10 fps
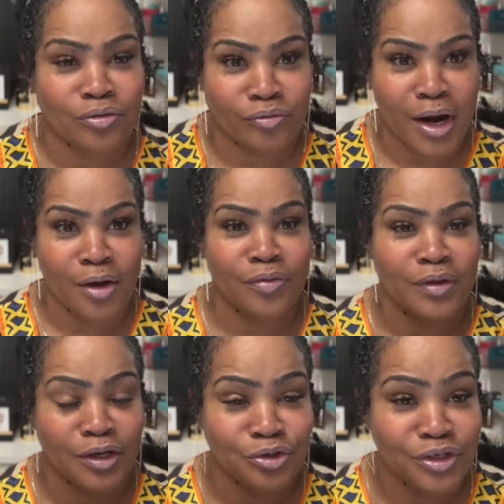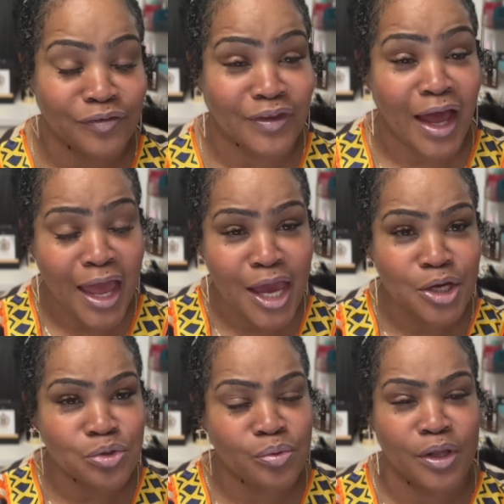around underneath the
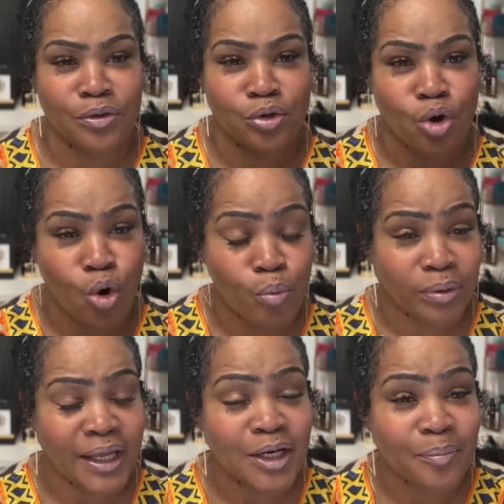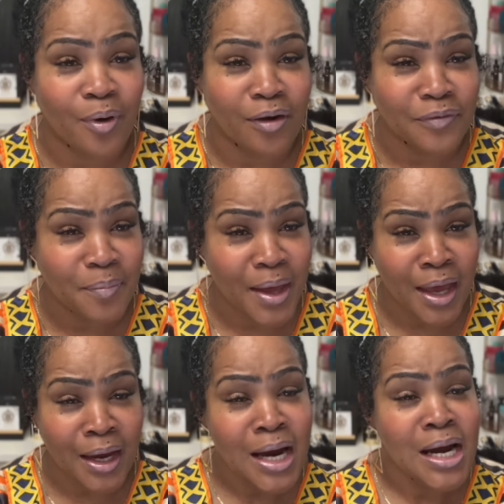handle in the gold plated part of the
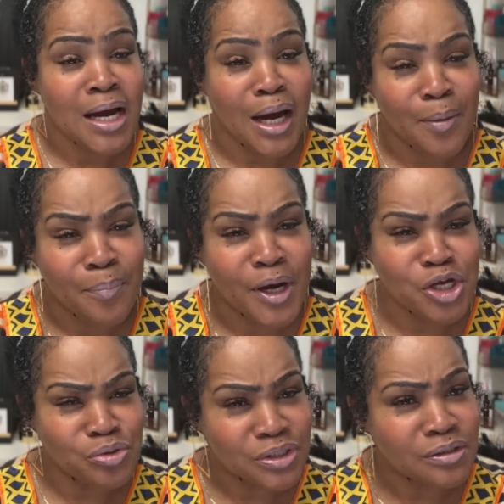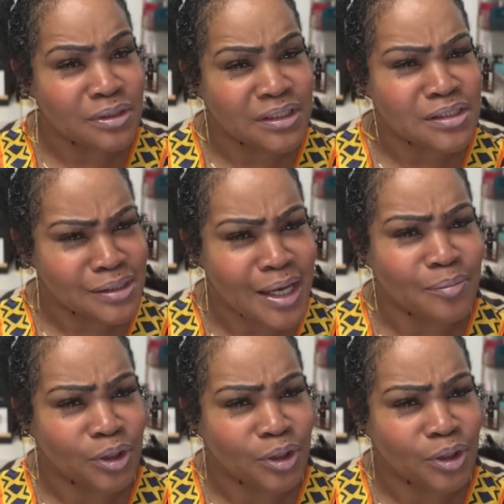bag, but you still get the same